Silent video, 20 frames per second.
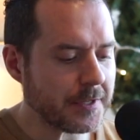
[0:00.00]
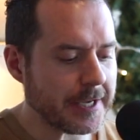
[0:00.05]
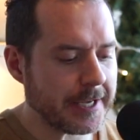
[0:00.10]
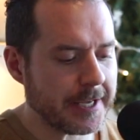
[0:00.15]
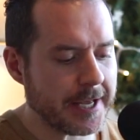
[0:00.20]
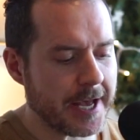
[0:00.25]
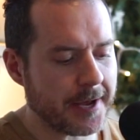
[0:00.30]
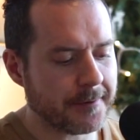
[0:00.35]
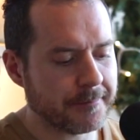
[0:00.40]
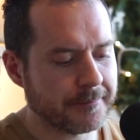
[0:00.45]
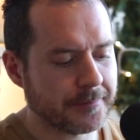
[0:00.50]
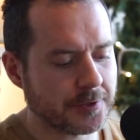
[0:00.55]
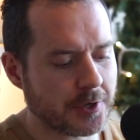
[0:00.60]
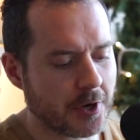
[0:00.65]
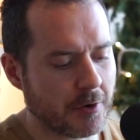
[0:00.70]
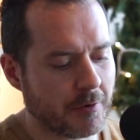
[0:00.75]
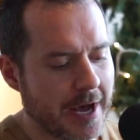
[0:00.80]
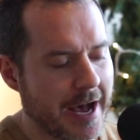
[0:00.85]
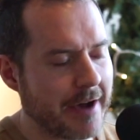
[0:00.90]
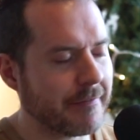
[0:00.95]
Yeah.
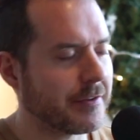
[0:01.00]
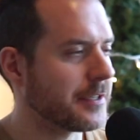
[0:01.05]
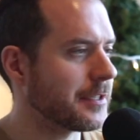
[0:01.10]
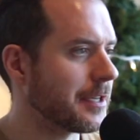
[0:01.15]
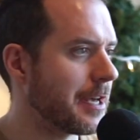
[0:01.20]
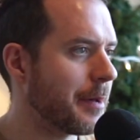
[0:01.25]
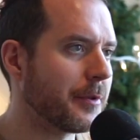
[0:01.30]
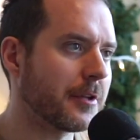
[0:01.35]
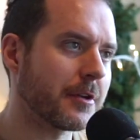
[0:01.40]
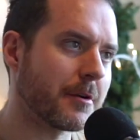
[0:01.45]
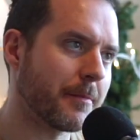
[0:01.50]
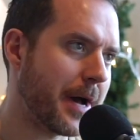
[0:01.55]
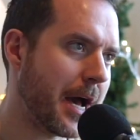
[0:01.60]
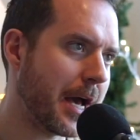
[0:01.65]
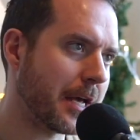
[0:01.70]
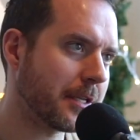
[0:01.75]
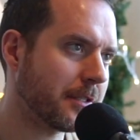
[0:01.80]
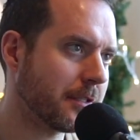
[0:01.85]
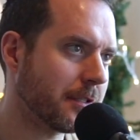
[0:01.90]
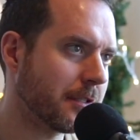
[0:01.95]
So obviously I'm a little
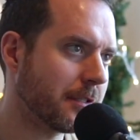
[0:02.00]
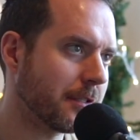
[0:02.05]
biased.